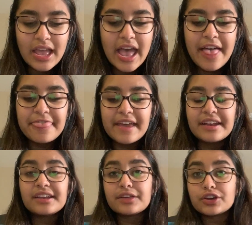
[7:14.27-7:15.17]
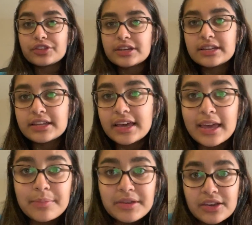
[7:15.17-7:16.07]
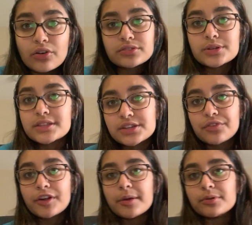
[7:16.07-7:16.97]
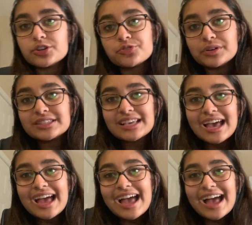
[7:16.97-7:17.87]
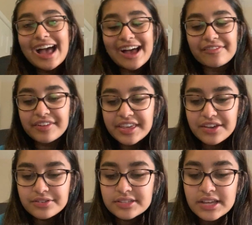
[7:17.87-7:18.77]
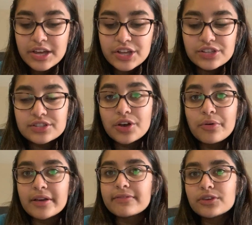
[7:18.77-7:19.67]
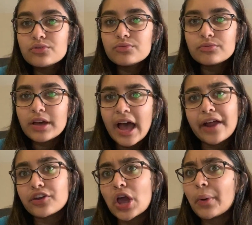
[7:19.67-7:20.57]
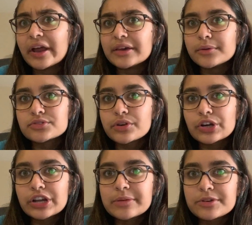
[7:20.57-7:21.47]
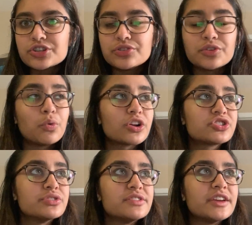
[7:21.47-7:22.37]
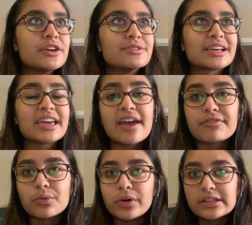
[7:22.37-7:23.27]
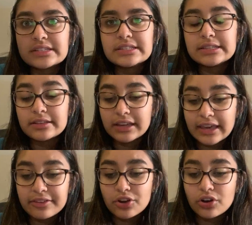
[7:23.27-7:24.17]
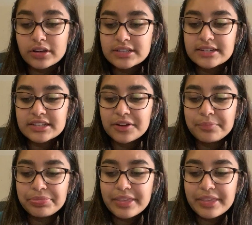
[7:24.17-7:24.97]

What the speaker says: And then the good thing AP also did this year for APUSH was have videos. So if you had no idea what was going on in APUSH, you could watch those videos like everyone's, like get your content down.